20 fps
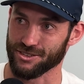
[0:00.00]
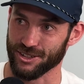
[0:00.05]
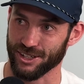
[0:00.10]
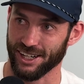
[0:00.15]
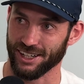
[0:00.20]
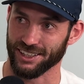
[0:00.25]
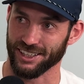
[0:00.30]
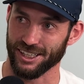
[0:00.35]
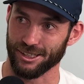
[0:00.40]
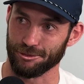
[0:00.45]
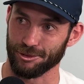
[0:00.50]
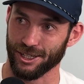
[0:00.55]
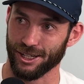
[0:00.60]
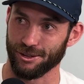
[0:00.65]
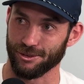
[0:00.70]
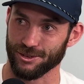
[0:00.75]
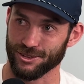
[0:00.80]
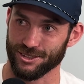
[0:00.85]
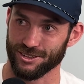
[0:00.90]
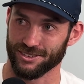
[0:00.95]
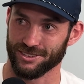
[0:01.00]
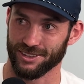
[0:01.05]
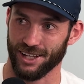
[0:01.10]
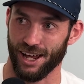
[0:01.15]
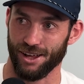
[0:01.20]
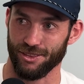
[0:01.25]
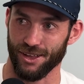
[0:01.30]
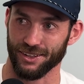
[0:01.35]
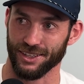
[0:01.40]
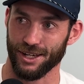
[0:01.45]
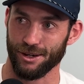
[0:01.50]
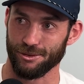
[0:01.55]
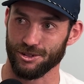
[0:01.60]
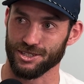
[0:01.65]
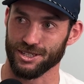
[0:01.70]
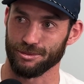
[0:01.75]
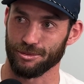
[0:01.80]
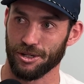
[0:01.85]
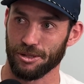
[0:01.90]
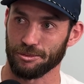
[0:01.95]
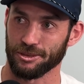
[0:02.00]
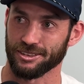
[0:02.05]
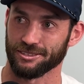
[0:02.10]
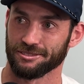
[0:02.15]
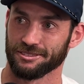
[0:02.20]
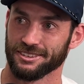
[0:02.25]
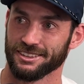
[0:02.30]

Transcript: for that game, and I thought that was the moment.